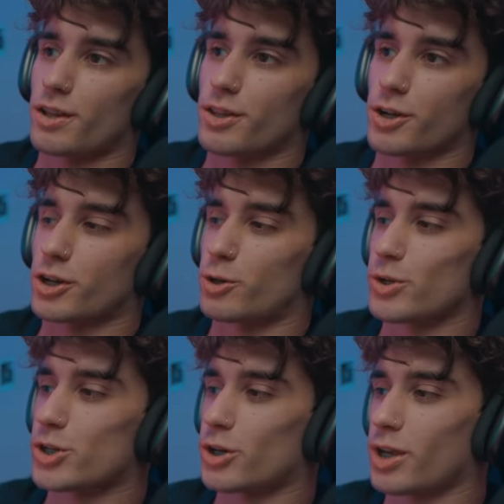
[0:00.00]
They're gonna
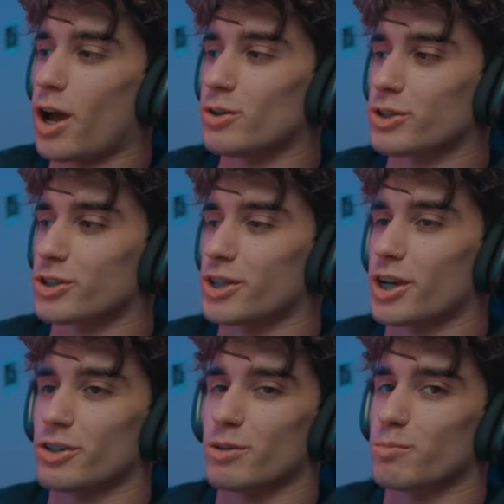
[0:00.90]
reach out to Alex and
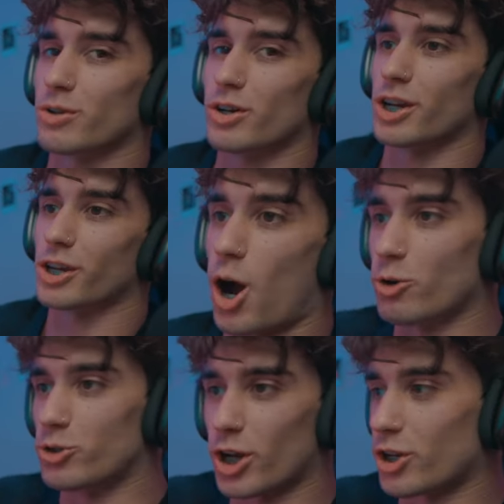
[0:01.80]
Terry and be like,
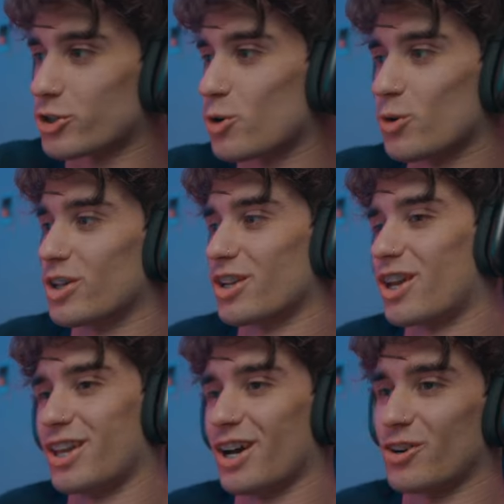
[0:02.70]
"How'd you guys do it?
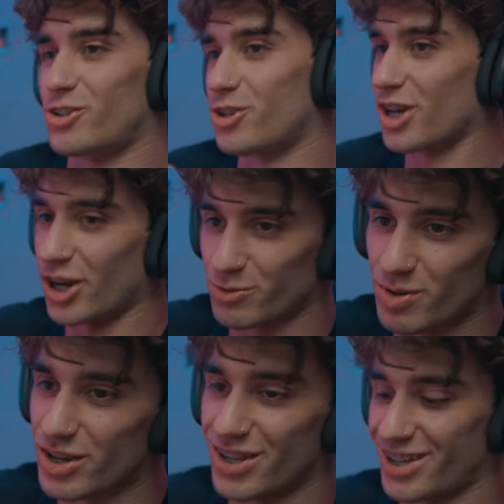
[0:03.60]
How'd you guys
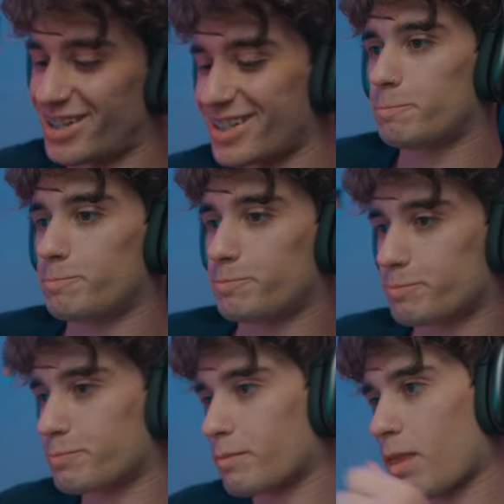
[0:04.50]
beat it?
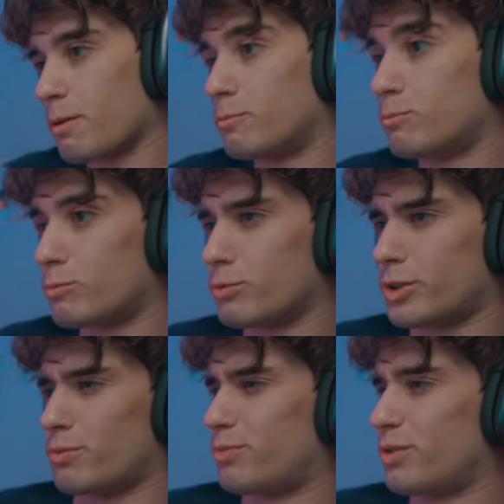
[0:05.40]
What
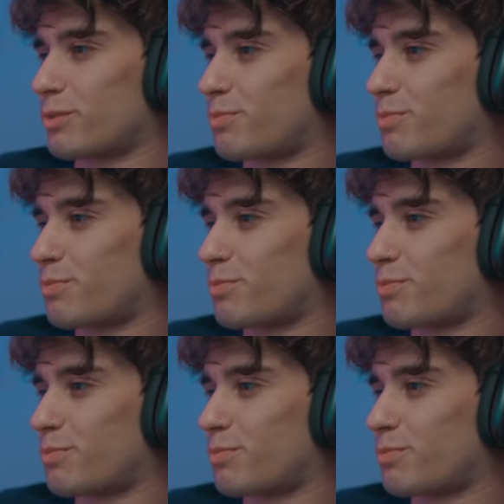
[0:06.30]
the fuck?"